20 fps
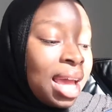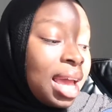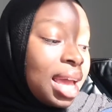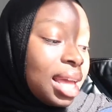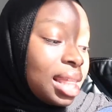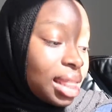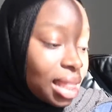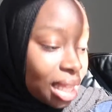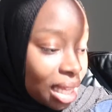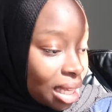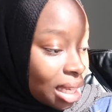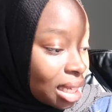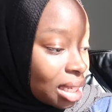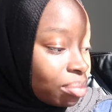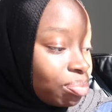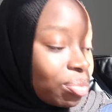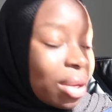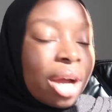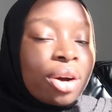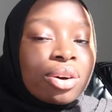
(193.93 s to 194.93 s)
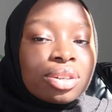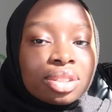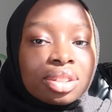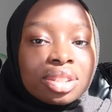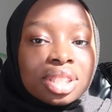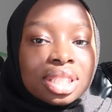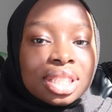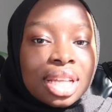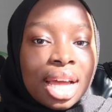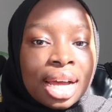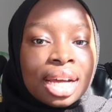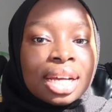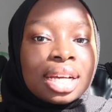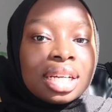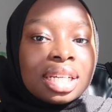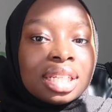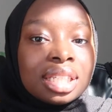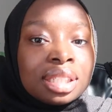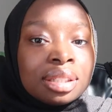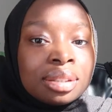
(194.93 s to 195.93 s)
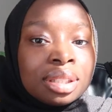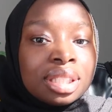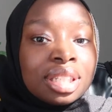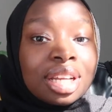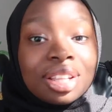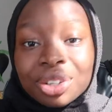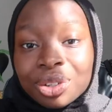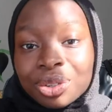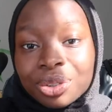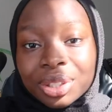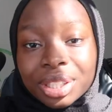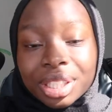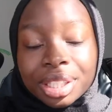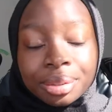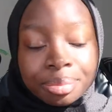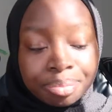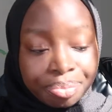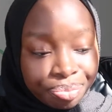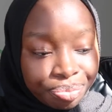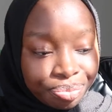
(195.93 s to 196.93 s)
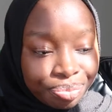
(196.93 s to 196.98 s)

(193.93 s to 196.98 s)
And then I also just got another order.